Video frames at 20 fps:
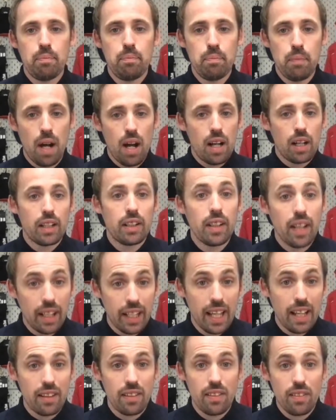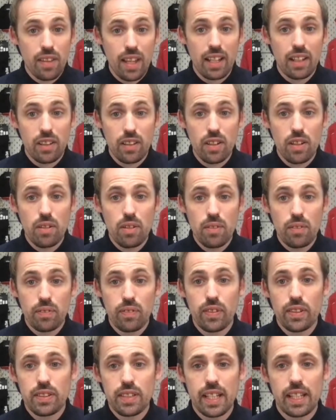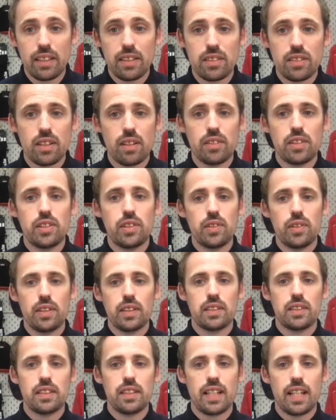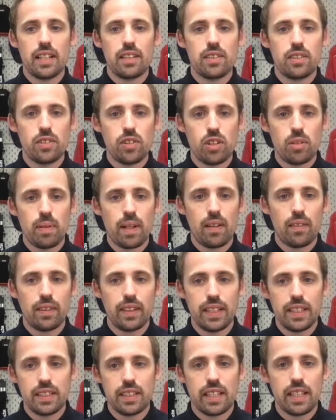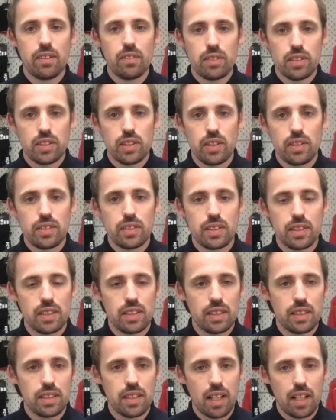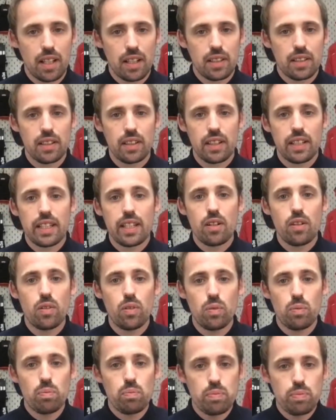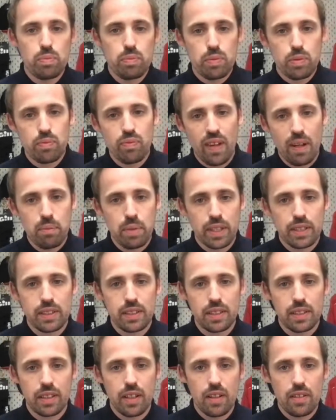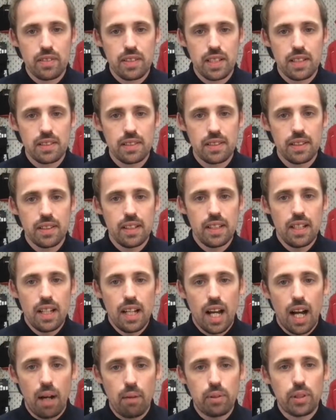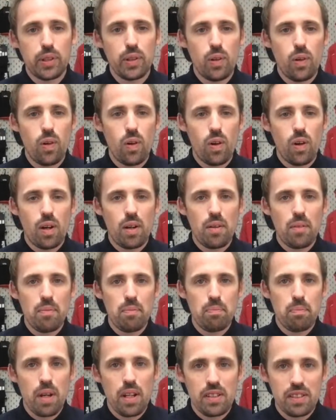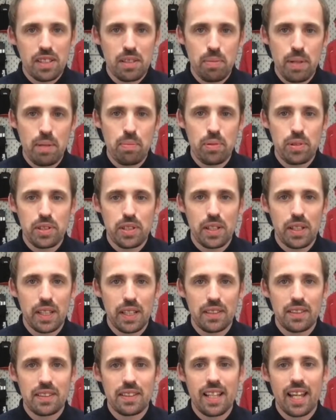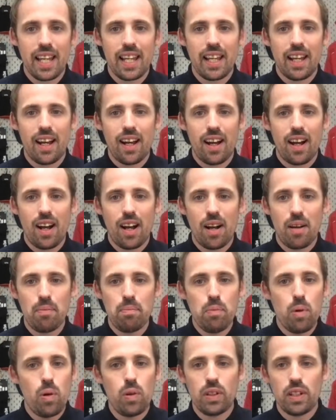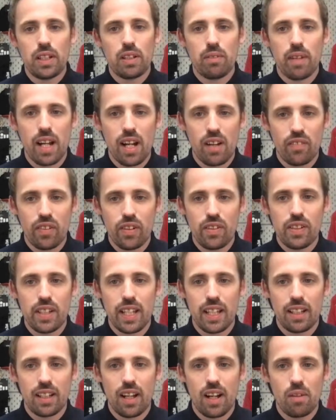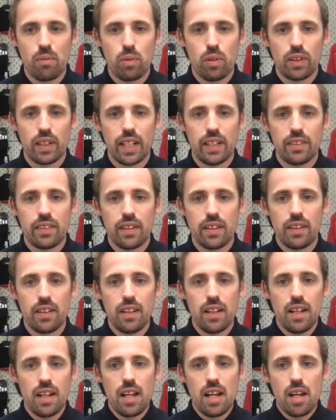Mark, again, thank you for taking the time to join us today to talk about these Gill suits and the Gill fabrics and coatings. I'm sure most of the people tuning in today are more than aware of who Gill are and what they do.